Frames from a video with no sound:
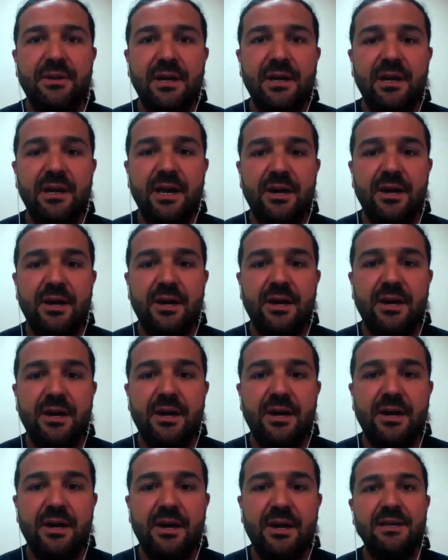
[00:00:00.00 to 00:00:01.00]
of the Echo
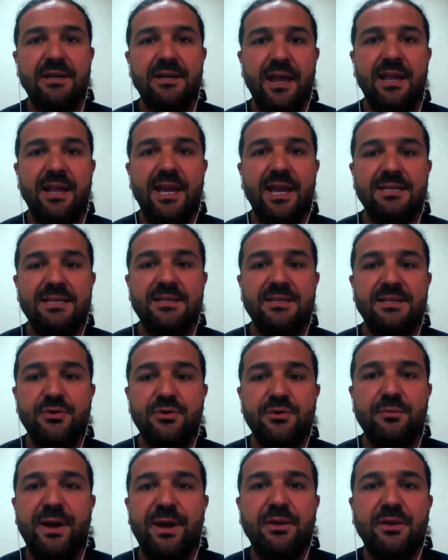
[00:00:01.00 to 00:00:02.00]
series and leads
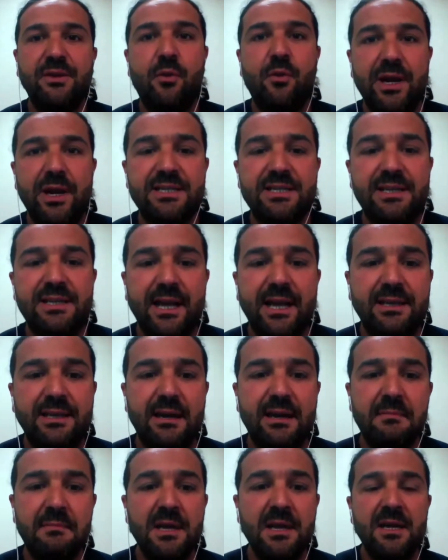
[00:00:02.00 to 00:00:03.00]
to better quality
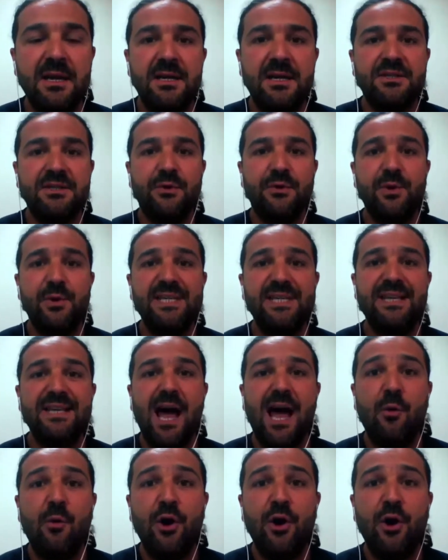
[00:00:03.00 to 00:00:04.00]
data. So with
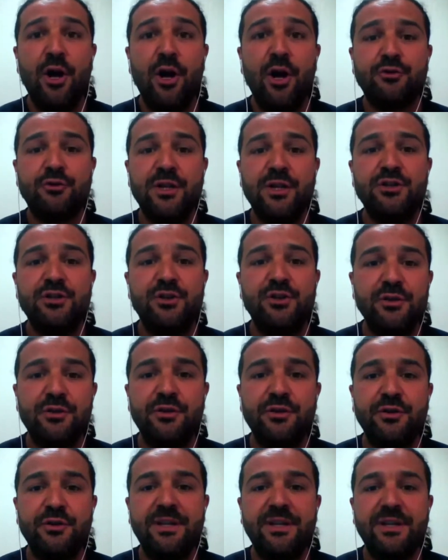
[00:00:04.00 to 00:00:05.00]
our
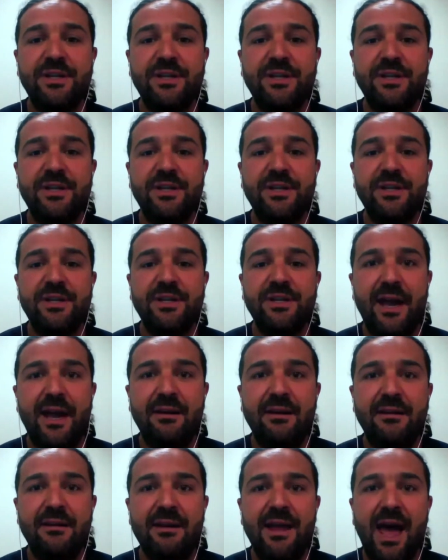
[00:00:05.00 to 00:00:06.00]
transducer technology
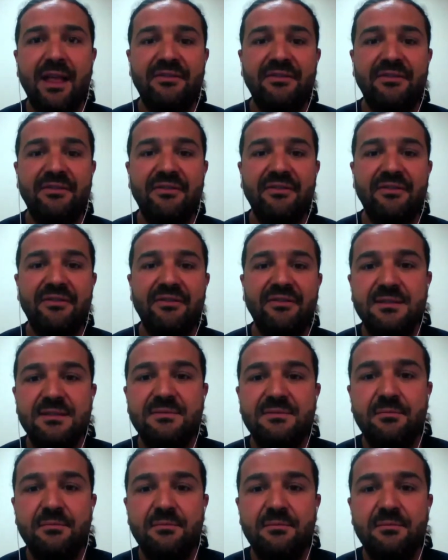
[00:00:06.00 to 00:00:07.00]
and
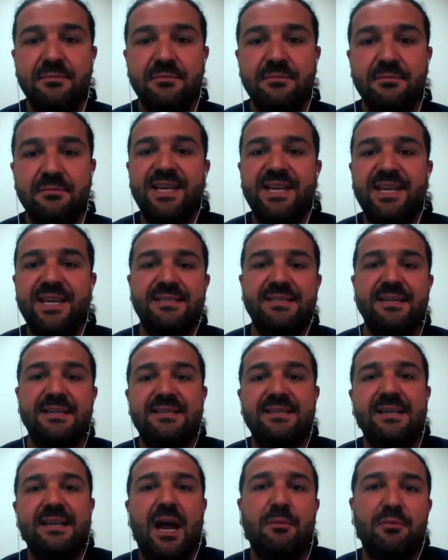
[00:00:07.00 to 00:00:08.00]
advanced
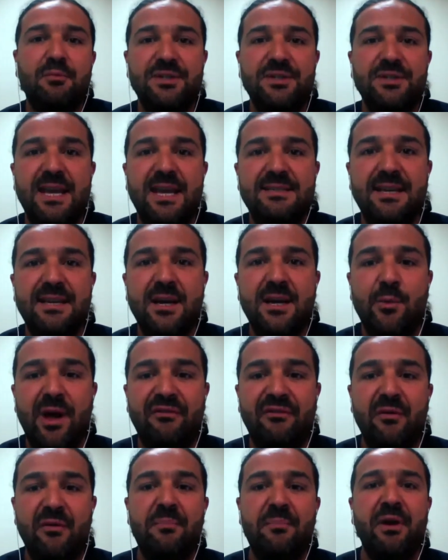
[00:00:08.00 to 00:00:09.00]
signal processing,
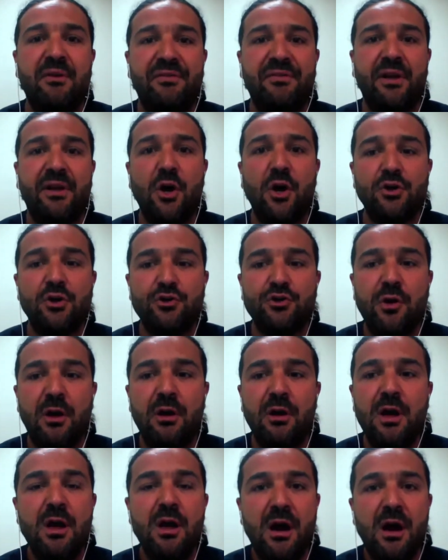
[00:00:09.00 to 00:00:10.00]
we have a perfect
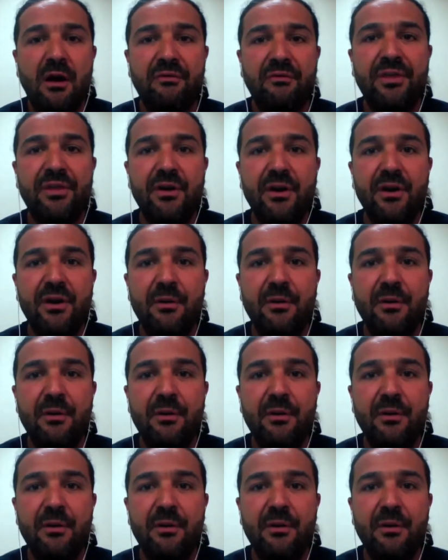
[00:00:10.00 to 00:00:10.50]
control of